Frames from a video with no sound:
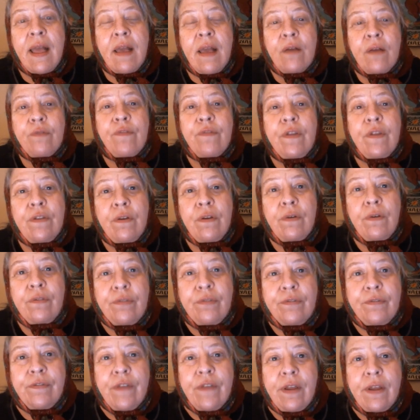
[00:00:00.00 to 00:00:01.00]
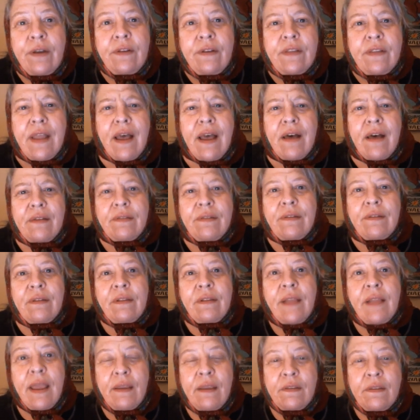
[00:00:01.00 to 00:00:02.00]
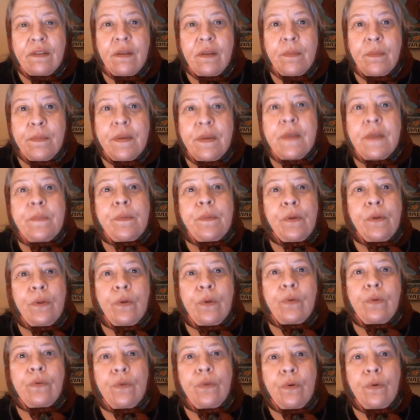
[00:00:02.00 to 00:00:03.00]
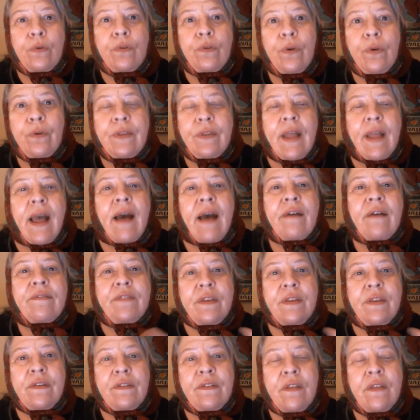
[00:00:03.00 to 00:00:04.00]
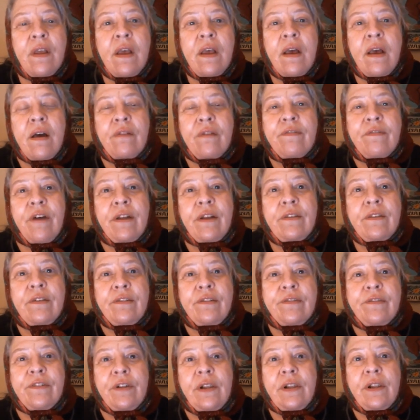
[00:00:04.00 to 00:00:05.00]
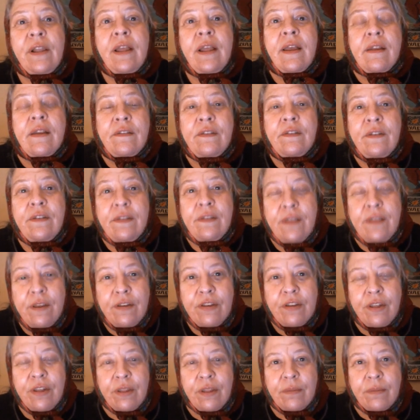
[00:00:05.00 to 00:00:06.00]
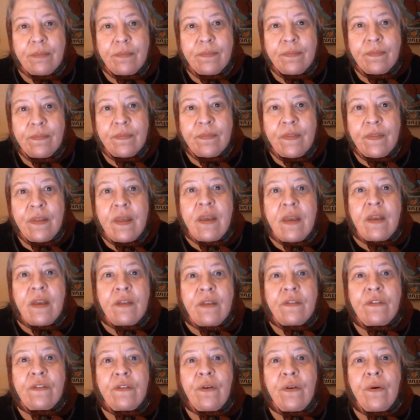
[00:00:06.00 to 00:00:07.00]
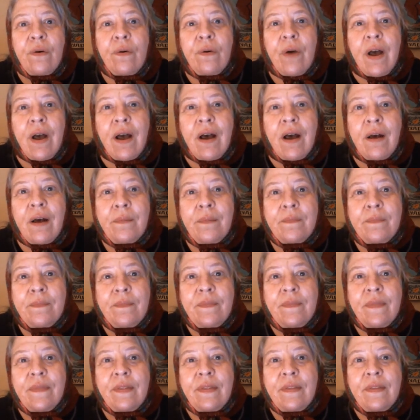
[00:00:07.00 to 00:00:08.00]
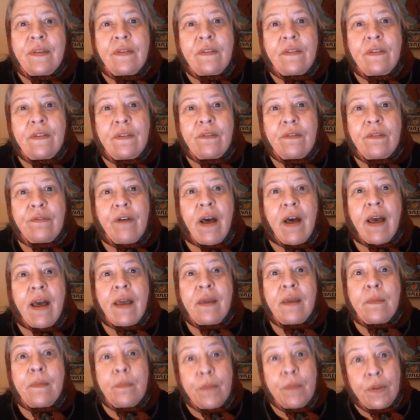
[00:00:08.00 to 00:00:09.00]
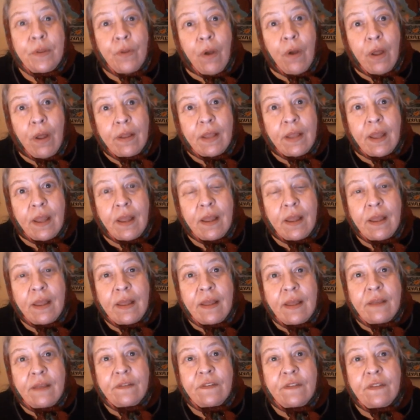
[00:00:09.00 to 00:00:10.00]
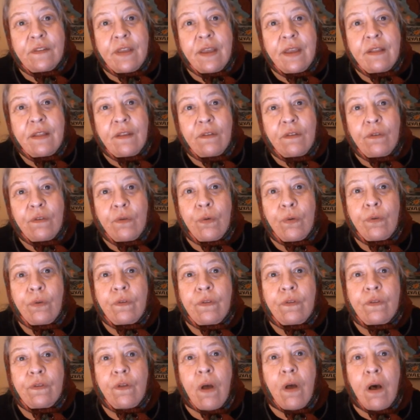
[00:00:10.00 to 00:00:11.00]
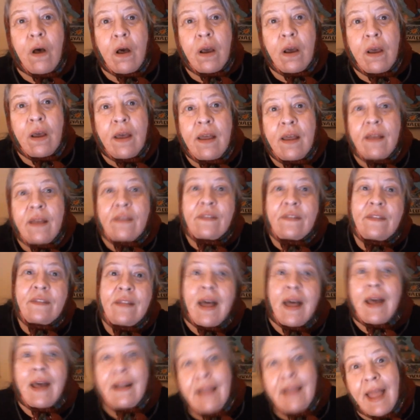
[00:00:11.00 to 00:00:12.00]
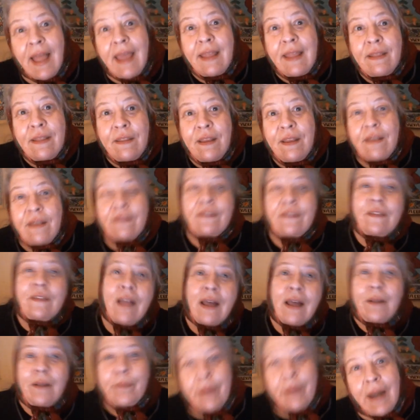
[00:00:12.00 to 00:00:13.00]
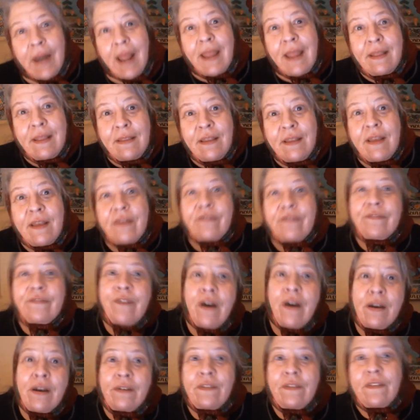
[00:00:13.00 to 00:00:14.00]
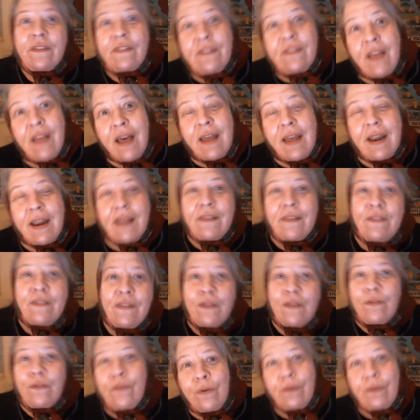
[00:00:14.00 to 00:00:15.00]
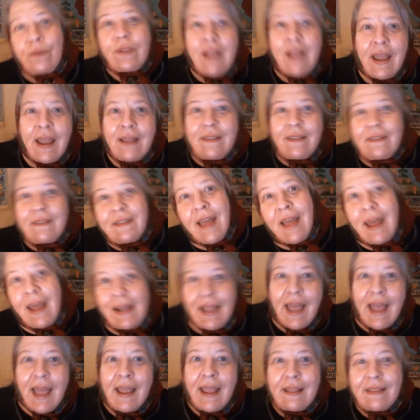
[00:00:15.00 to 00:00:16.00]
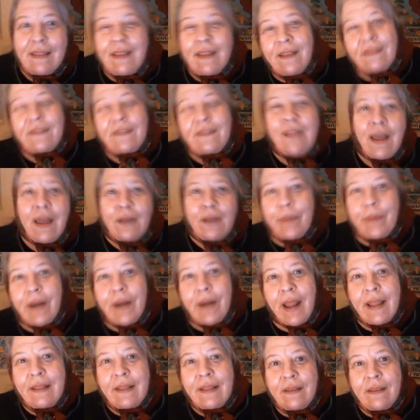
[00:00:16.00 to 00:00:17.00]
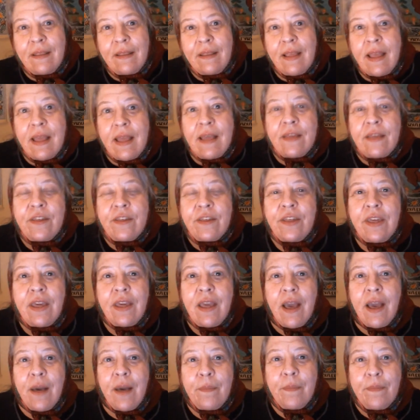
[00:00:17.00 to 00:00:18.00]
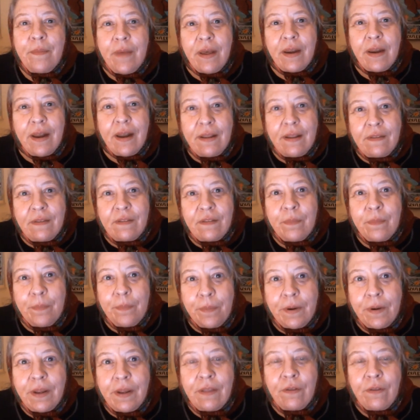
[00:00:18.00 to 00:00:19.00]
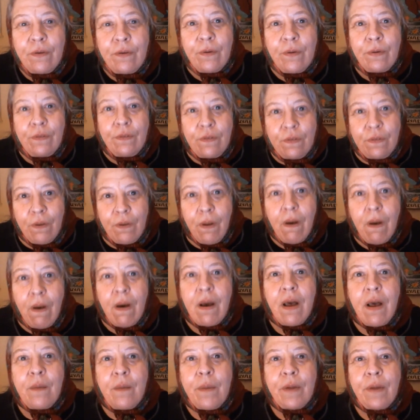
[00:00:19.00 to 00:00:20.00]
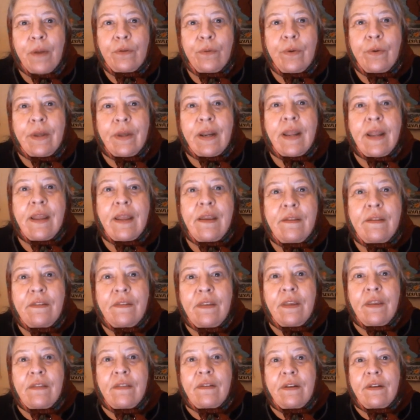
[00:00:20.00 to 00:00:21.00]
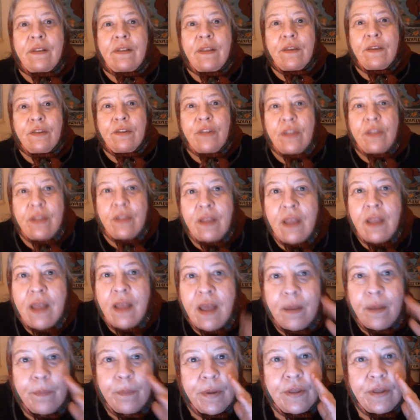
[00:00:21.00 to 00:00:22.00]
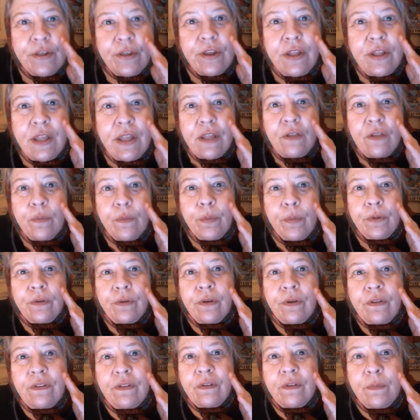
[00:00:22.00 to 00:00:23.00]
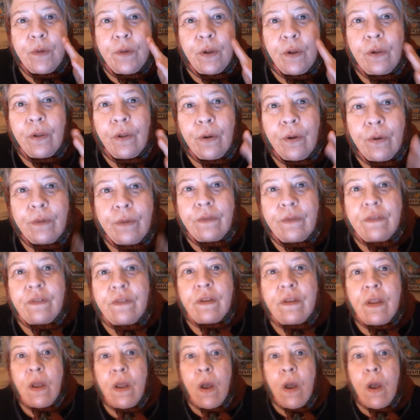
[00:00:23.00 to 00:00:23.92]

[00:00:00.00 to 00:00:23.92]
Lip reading: we don't fear death like some people who don't have these wonderful tradition. So this is why Madonna sing this good song, Starlight, Star Bright, first star I see tonight, Starlight, Star Bright. She writes some pretty good song about Ukrainian tradition, but she need to put on some clothes.